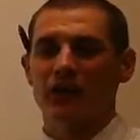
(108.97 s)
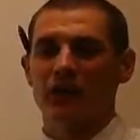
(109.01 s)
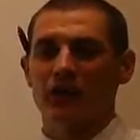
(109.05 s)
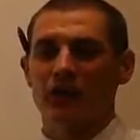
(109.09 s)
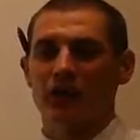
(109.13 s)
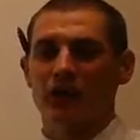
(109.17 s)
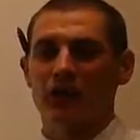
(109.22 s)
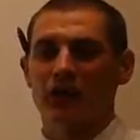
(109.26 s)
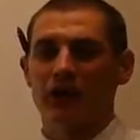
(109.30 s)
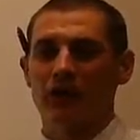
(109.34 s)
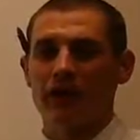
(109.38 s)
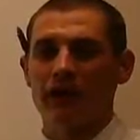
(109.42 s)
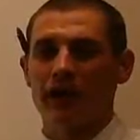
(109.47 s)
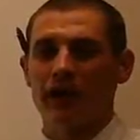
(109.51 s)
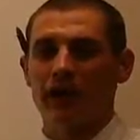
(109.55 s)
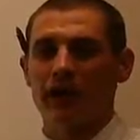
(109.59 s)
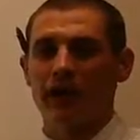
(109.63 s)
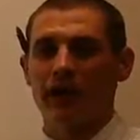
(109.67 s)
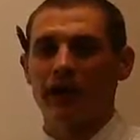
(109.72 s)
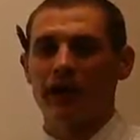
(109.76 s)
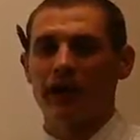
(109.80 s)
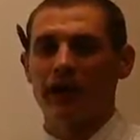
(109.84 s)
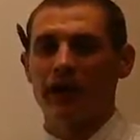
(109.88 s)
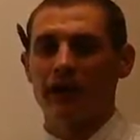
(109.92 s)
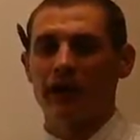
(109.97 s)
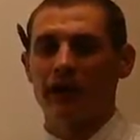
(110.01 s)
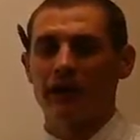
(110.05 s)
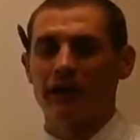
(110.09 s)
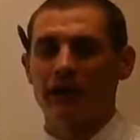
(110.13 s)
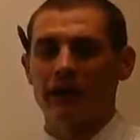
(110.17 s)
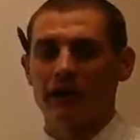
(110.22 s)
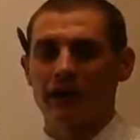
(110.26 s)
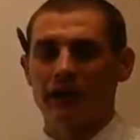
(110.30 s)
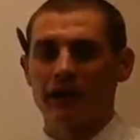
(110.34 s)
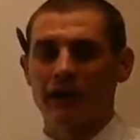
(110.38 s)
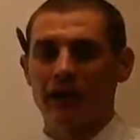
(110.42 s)

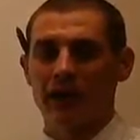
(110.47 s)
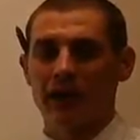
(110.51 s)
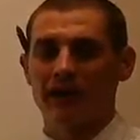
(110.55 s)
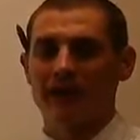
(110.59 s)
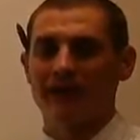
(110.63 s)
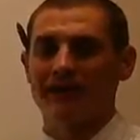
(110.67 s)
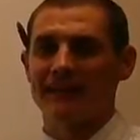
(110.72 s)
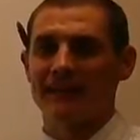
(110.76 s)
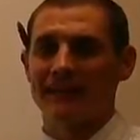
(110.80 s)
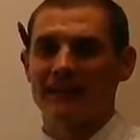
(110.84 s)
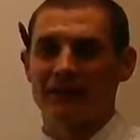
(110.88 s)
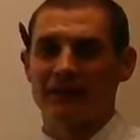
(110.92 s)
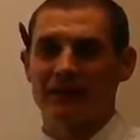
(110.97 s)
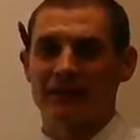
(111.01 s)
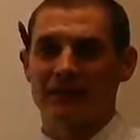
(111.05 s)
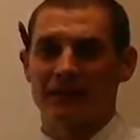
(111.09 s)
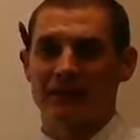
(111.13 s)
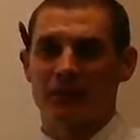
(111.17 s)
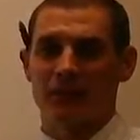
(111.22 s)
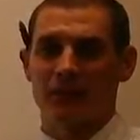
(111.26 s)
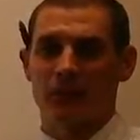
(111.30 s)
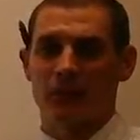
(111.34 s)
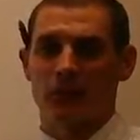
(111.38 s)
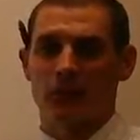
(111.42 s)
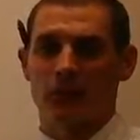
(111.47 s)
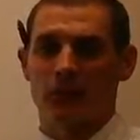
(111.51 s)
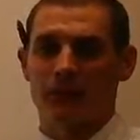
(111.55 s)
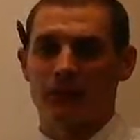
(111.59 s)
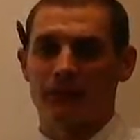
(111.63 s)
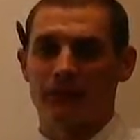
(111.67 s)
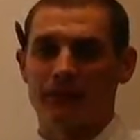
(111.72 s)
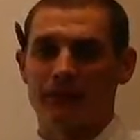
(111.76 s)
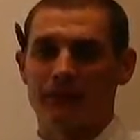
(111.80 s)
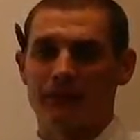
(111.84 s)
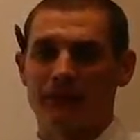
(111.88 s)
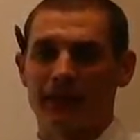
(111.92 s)
brought the United Kingdom into the war.
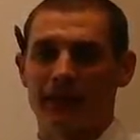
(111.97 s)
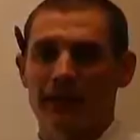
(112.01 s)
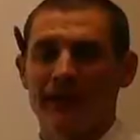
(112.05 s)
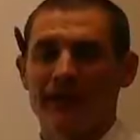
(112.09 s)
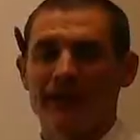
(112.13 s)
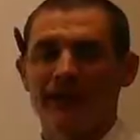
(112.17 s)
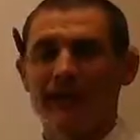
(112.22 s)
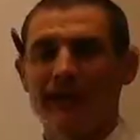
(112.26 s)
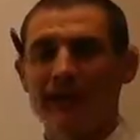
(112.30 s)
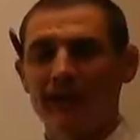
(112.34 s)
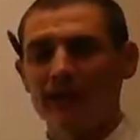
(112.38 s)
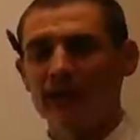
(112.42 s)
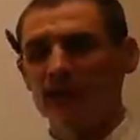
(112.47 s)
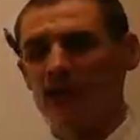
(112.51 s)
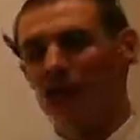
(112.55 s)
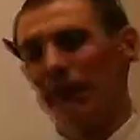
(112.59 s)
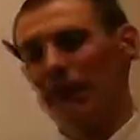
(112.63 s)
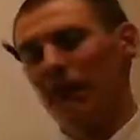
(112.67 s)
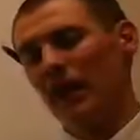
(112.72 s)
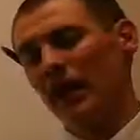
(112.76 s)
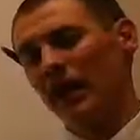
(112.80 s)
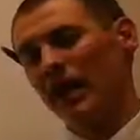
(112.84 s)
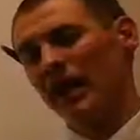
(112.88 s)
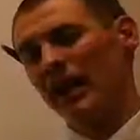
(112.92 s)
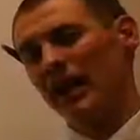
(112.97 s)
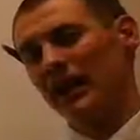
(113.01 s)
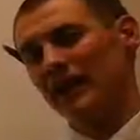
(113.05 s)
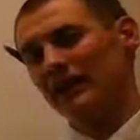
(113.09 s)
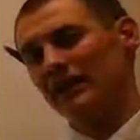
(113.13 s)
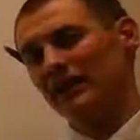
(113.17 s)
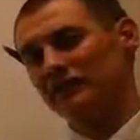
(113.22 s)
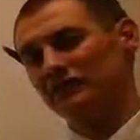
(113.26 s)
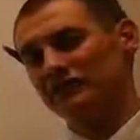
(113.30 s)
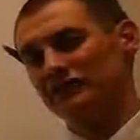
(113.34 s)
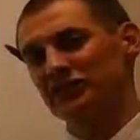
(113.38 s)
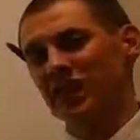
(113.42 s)
Hitler
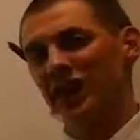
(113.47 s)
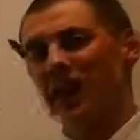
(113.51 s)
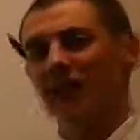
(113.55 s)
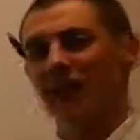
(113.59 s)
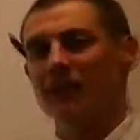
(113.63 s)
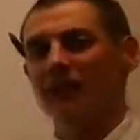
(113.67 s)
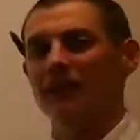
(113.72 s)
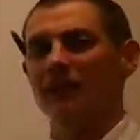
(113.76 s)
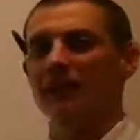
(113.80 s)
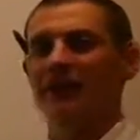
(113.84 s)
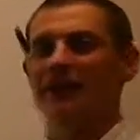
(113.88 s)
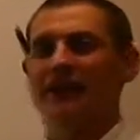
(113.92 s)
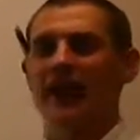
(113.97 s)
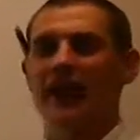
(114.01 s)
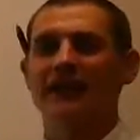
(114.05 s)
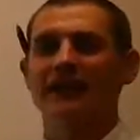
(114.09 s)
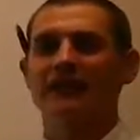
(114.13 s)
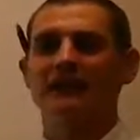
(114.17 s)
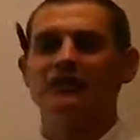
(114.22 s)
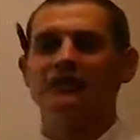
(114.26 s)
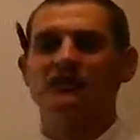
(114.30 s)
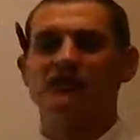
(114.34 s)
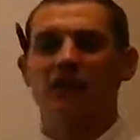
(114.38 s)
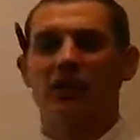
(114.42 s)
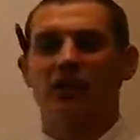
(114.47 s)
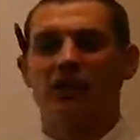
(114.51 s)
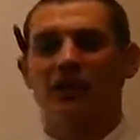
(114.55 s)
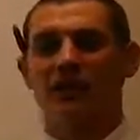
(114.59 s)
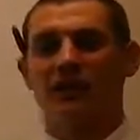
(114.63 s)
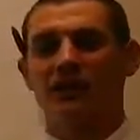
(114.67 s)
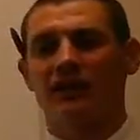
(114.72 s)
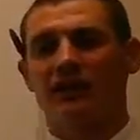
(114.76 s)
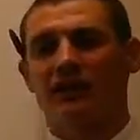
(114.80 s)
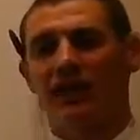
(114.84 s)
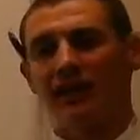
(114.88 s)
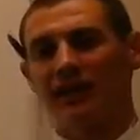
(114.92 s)
and Stalin then
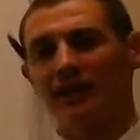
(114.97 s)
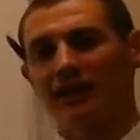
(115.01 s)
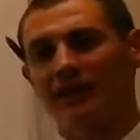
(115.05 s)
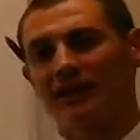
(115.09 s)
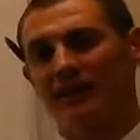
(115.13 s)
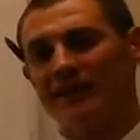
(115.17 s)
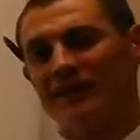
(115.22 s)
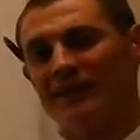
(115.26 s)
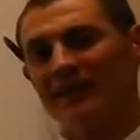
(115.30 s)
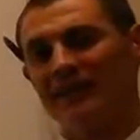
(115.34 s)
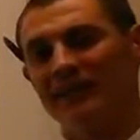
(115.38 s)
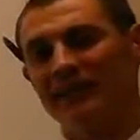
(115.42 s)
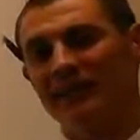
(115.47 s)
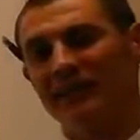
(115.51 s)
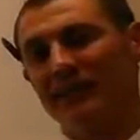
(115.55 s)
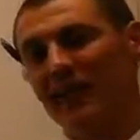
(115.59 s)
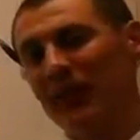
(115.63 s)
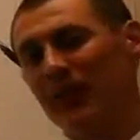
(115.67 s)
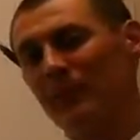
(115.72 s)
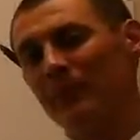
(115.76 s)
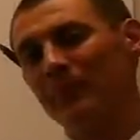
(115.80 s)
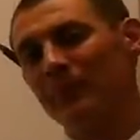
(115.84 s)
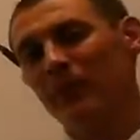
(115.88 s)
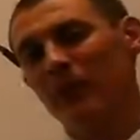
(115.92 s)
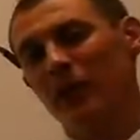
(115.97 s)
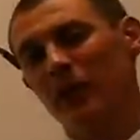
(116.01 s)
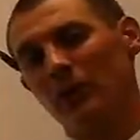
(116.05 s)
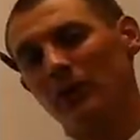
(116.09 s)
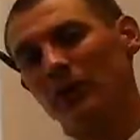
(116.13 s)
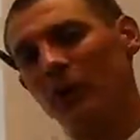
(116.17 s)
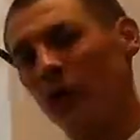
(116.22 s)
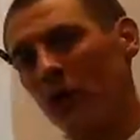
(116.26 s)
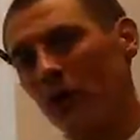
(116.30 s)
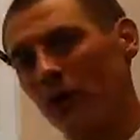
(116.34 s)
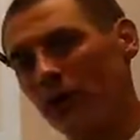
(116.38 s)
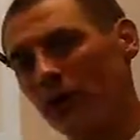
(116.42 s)
started divvying up
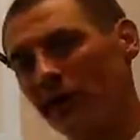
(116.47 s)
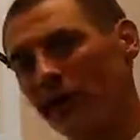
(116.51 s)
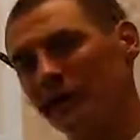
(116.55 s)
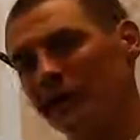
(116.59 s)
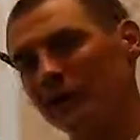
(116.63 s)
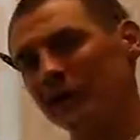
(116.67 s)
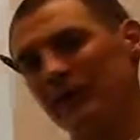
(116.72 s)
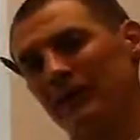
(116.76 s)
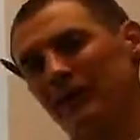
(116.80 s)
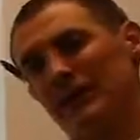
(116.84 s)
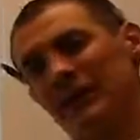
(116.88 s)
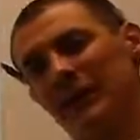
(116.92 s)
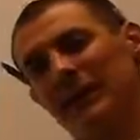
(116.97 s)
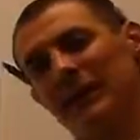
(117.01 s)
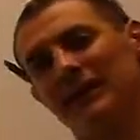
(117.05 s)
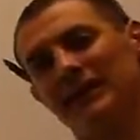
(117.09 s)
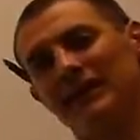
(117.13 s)
Poland, and